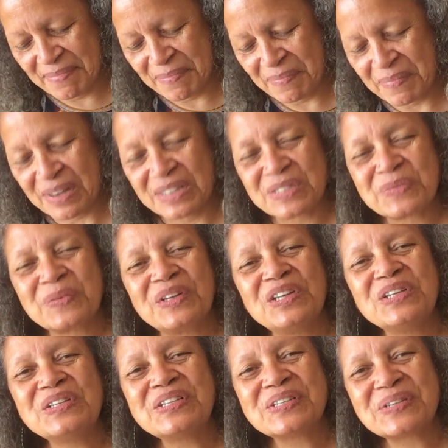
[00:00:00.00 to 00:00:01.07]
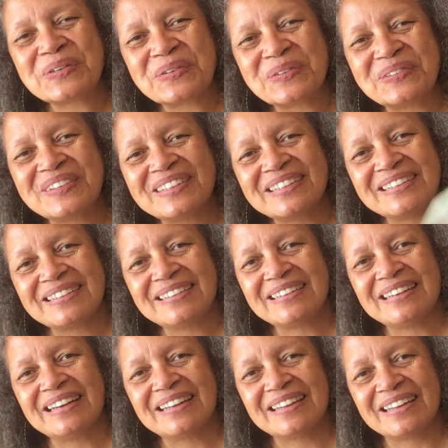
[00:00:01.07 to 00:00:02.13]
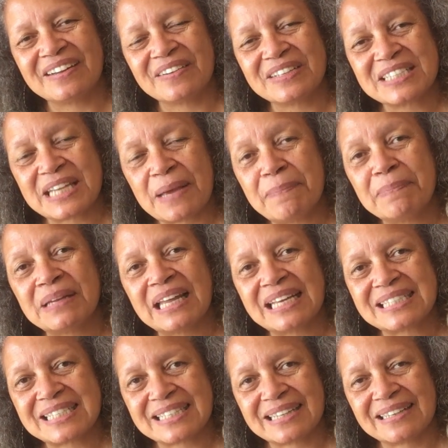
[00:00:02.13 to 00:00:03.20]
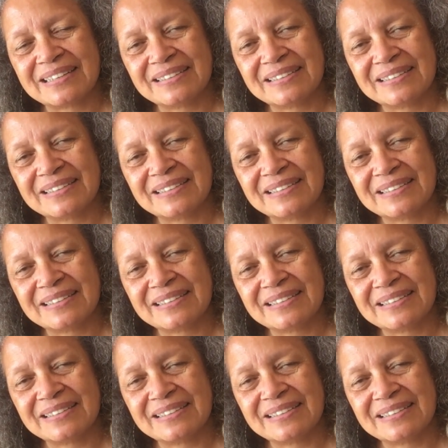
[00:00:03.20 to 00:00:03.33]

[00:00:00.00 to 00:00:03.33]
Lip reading: Because when you do, there is a blessing.